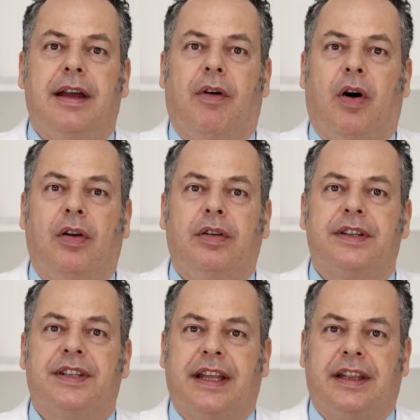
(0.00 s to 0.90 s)

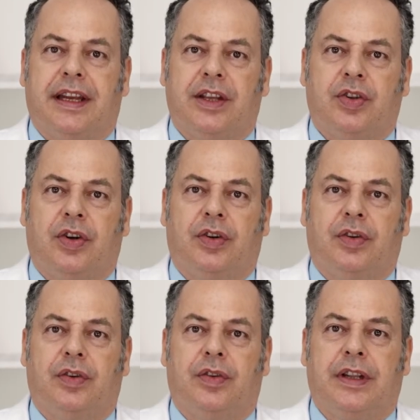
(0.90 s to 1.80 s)
Jean-Martin Charcot,
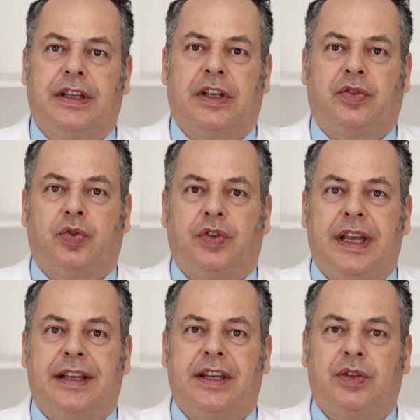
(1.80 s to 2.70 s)

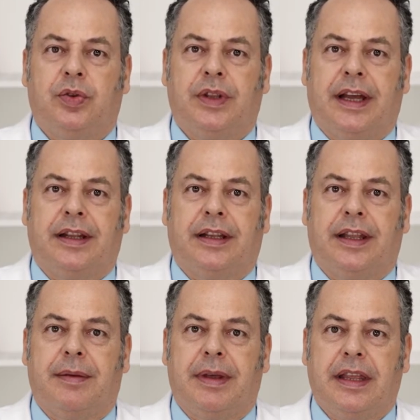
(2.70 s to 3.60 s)

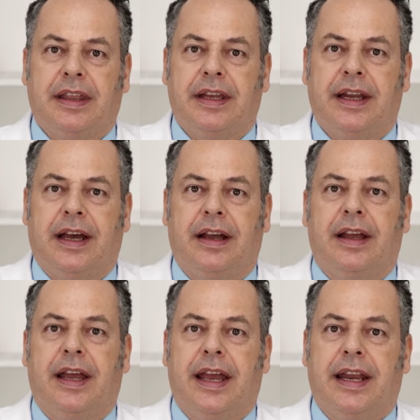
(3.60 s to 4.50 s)

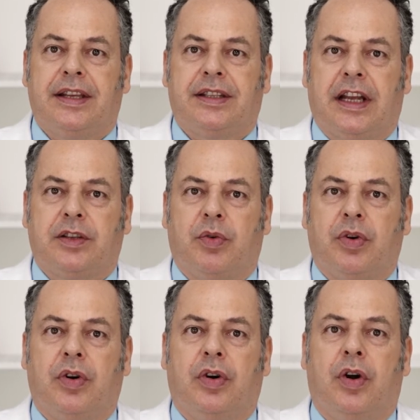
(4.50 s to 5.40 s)
1825–1893,
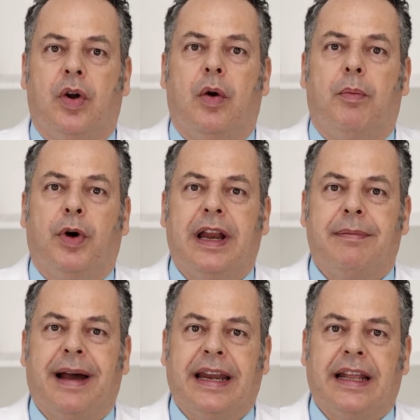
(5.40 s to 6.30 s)
and the Salpêtrière
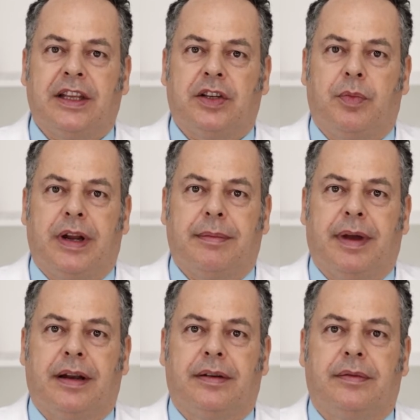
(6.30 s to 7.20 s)
School.
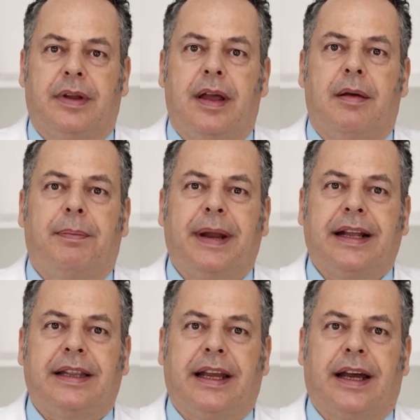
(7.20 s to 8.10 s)
The Salpêtrière
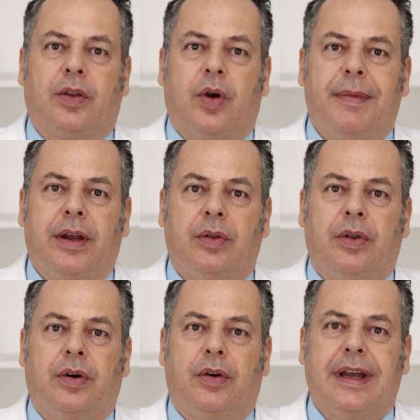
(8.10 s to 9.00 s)
School in Paris
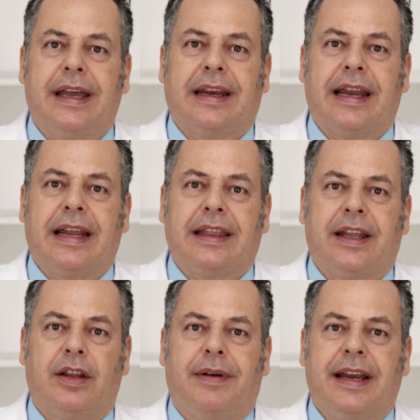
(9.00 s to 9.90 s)
was made up
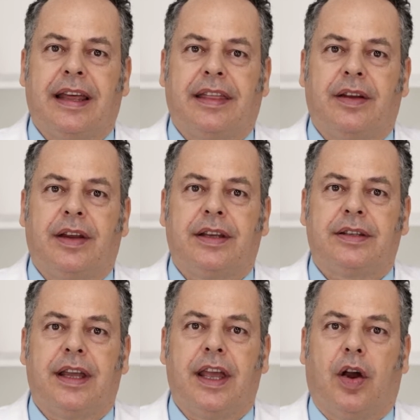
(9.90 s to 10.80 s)
of a whole
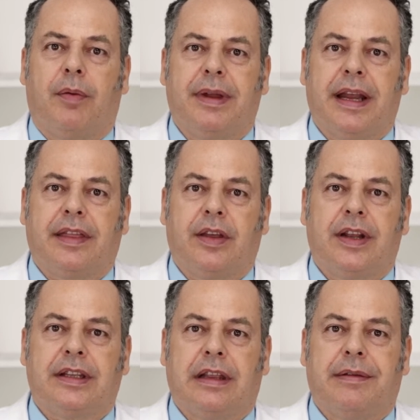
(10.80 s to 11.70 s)
series of
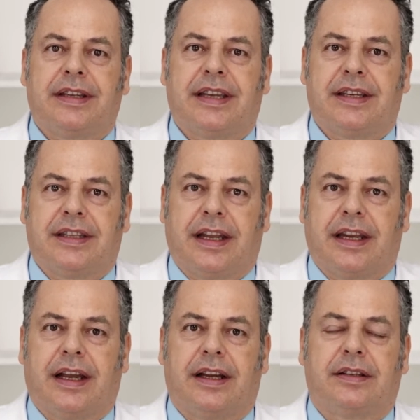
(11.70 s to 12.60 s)
physicians led by
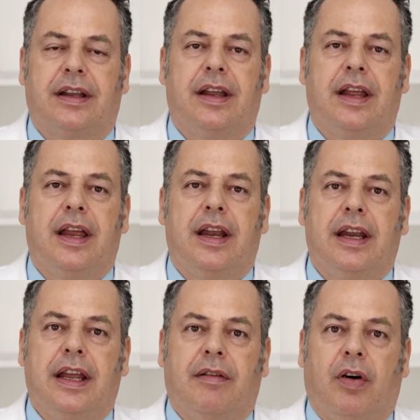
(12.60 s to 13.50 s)
Jean-Martin
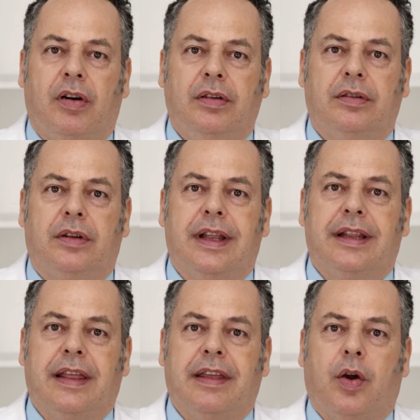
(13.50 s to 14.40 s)
Charcot,
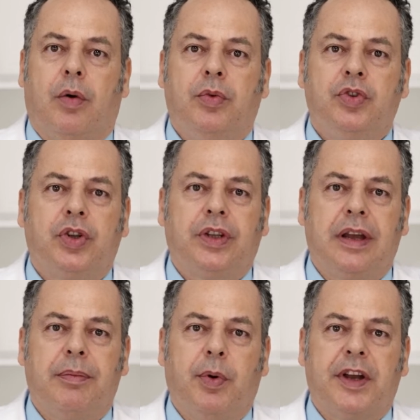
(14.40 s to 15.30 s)
including Sigmund
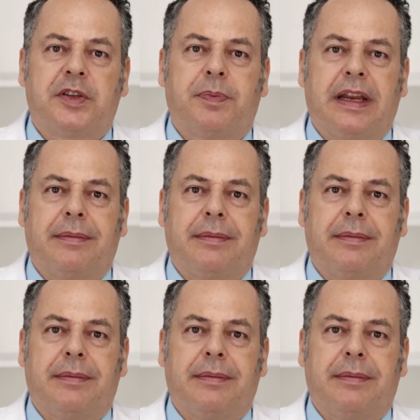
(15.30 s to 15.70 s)
Freud,